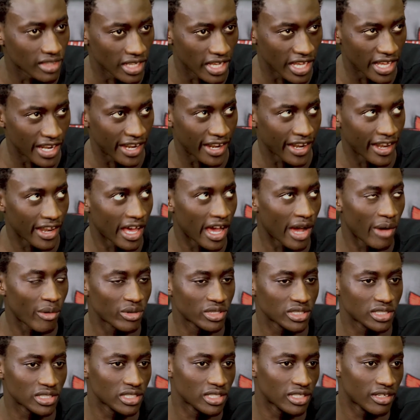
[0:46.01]
and I
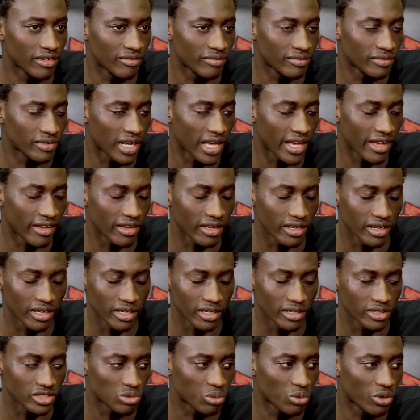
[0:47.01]
was in the in
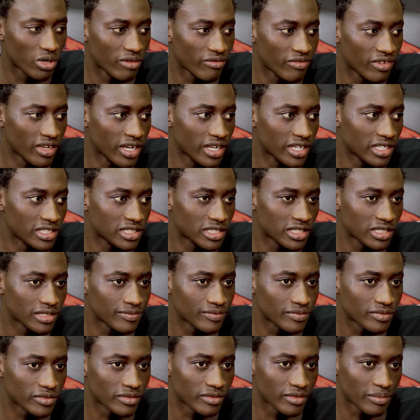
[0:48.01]
a small village,
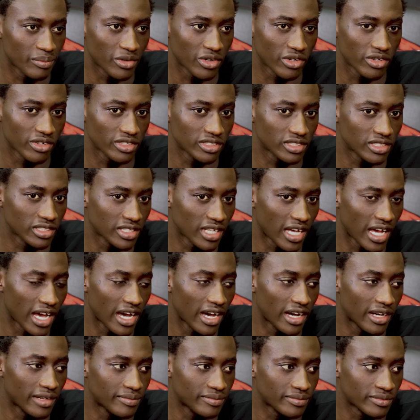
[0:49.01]
because
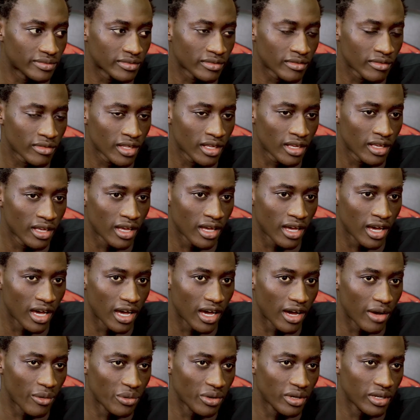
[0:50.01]

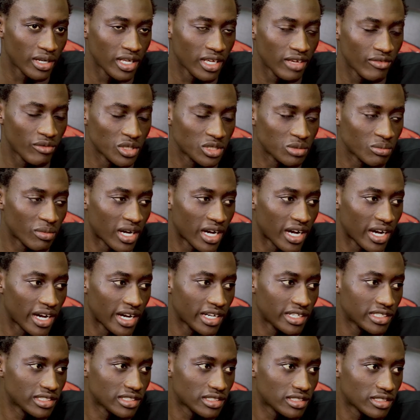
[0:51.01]
I will live with my
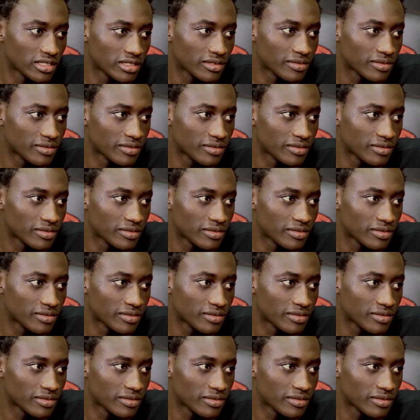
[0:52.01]
aunt,